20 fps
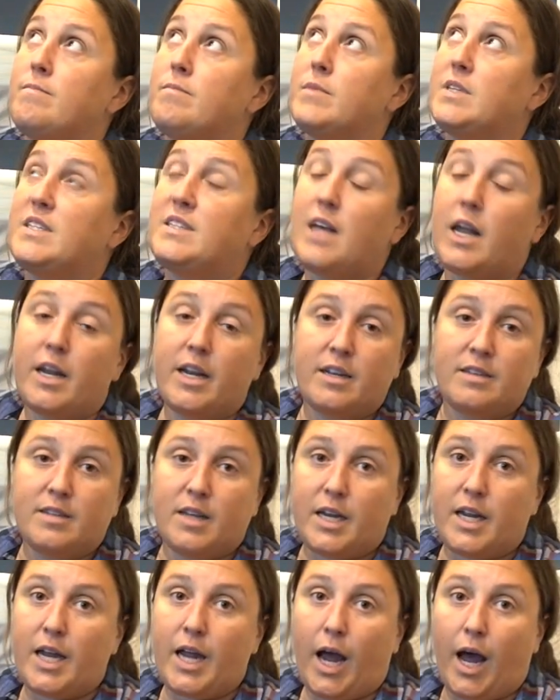settings
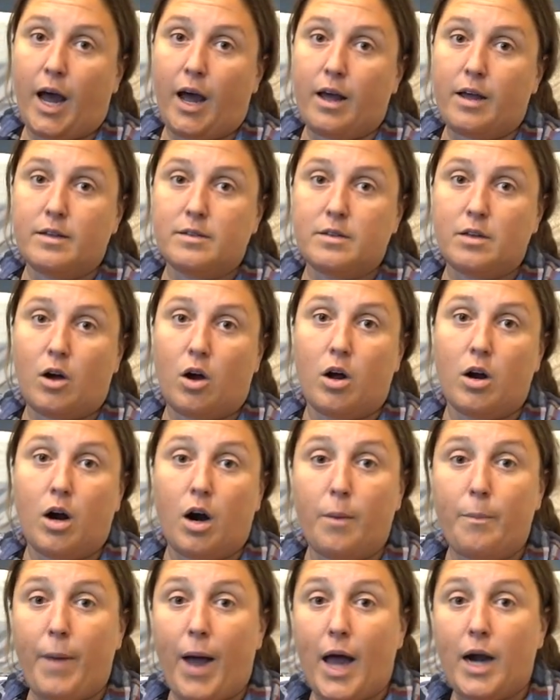that he has on
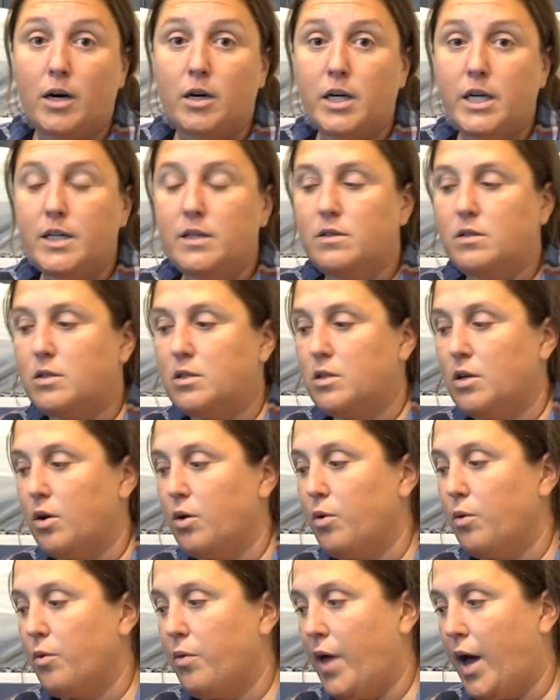our batteries
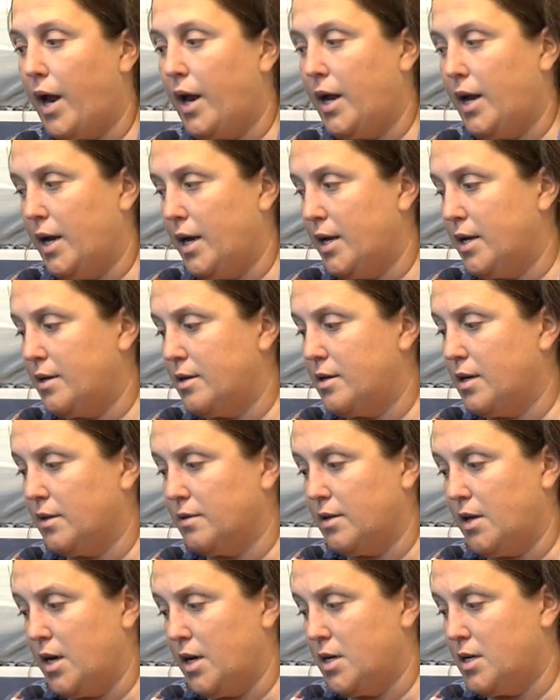so that it
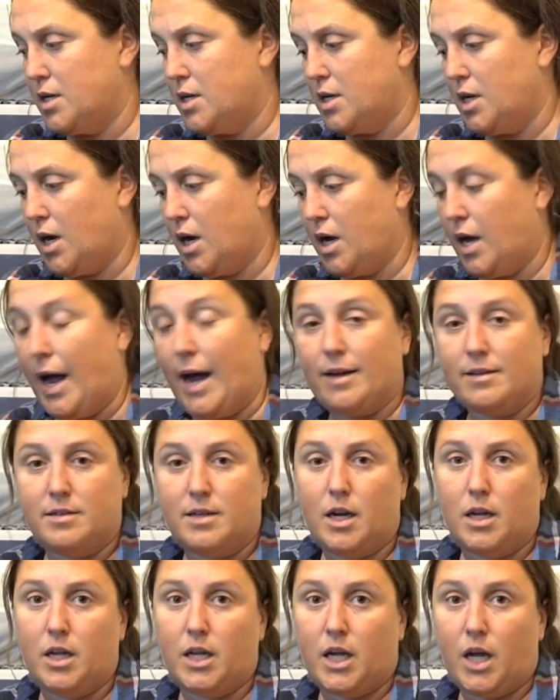doesn't
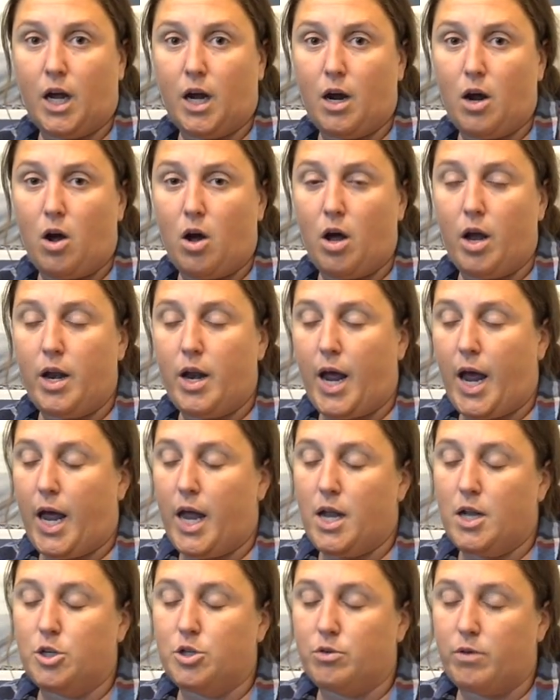accidentally kick on
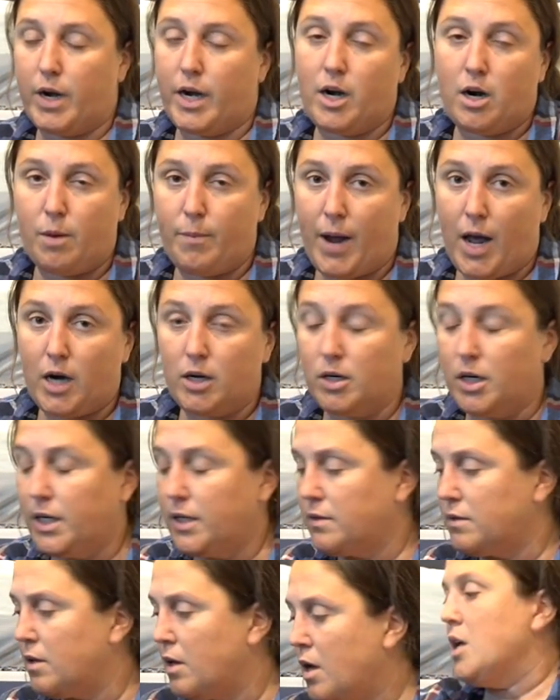and drain our
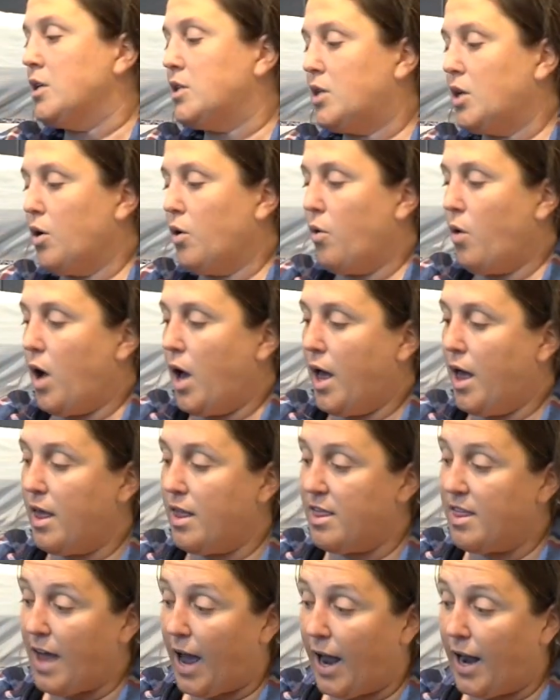batteries. So
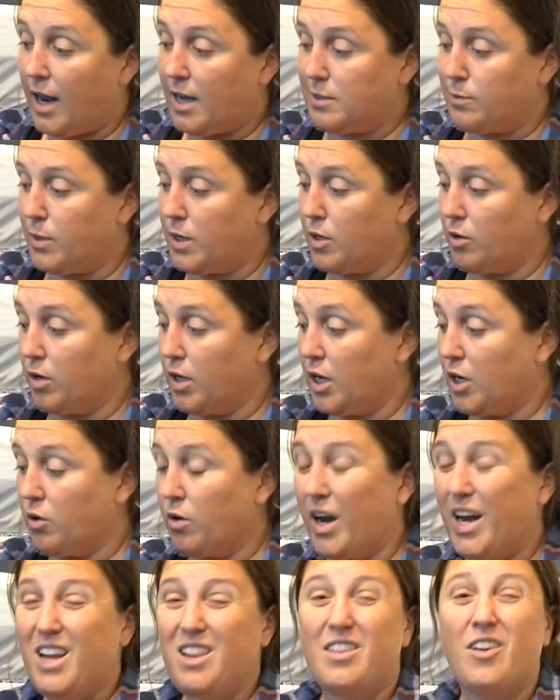that has been really
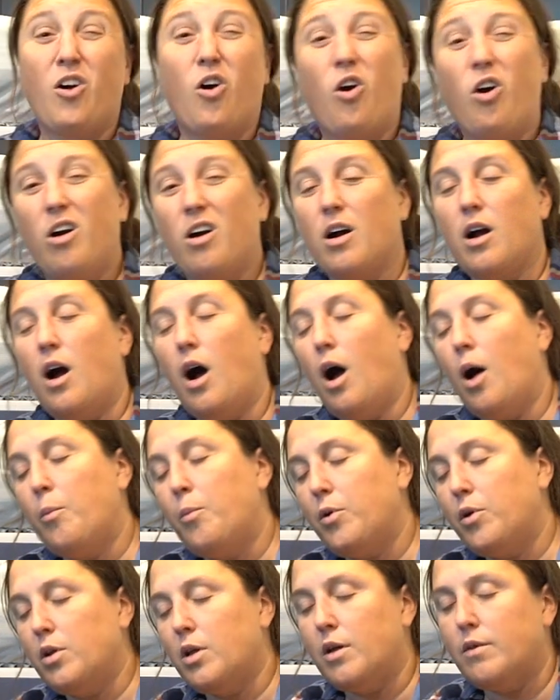great. There are a
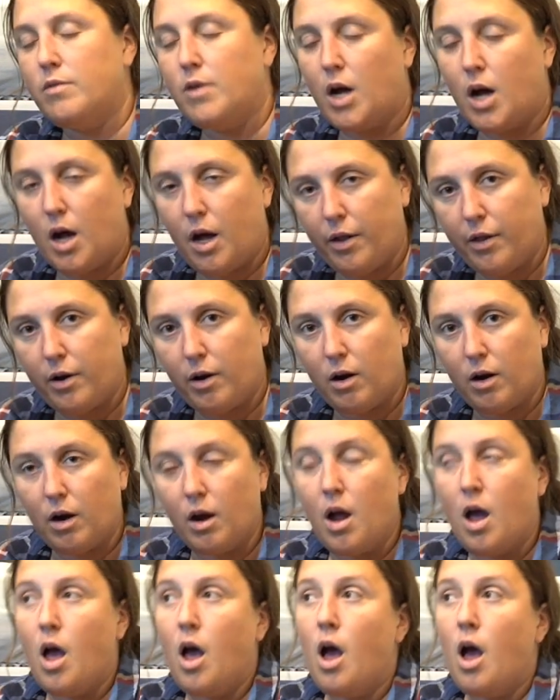couple of other